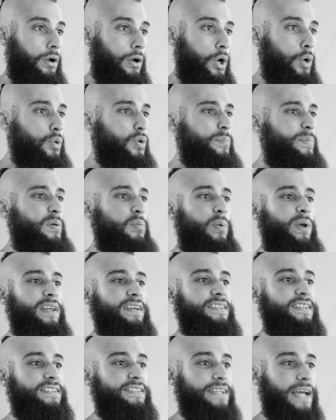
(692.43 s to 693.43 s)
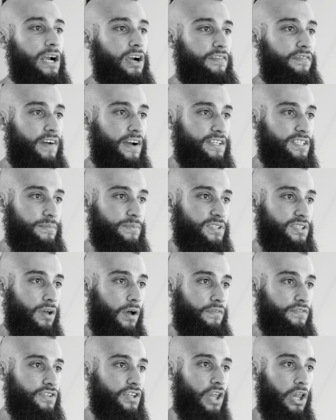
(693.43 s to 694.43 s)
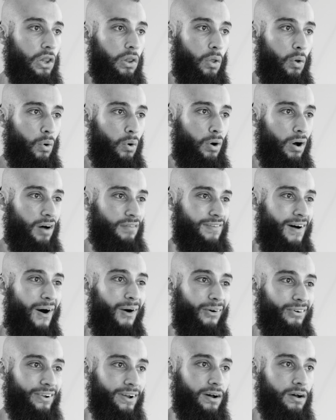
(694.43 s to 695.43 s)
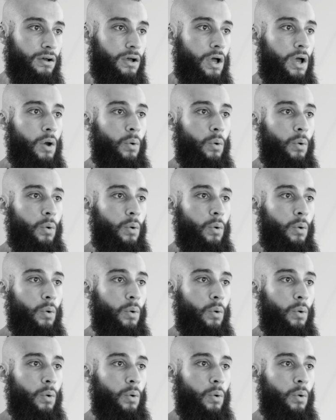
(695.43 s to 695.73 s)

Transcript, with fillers: Who would be willing to sacrifice himself to the law of honor